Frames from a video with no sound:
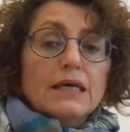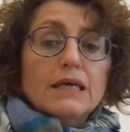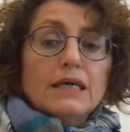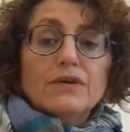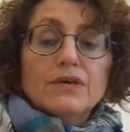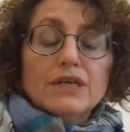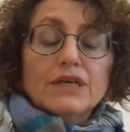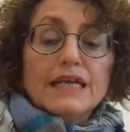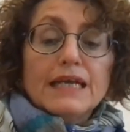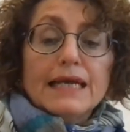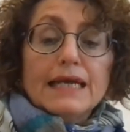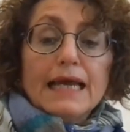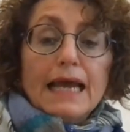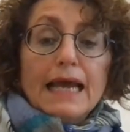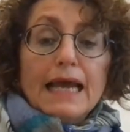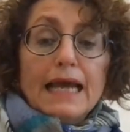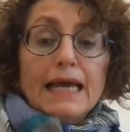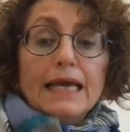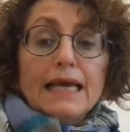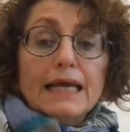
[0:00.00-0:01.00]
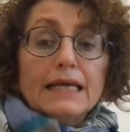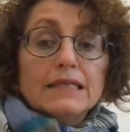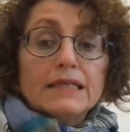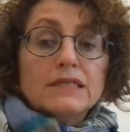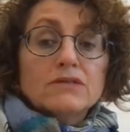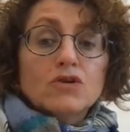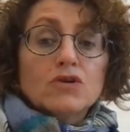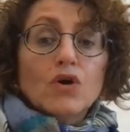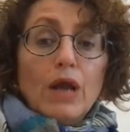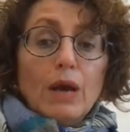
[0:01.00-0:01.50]
learning,
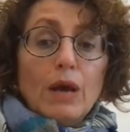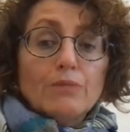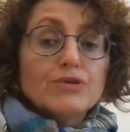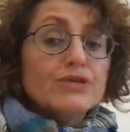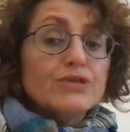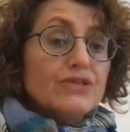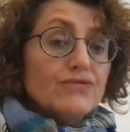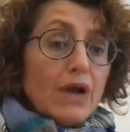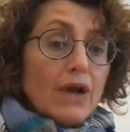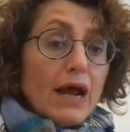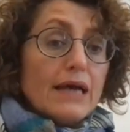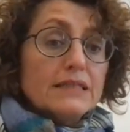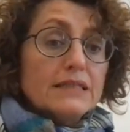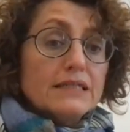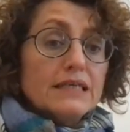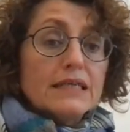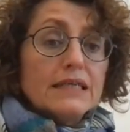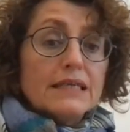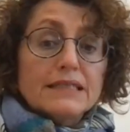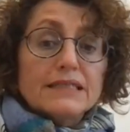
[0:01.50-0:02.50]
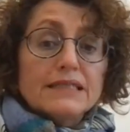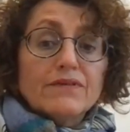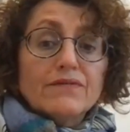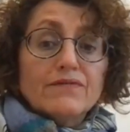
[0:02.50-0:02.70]
and collaborative writing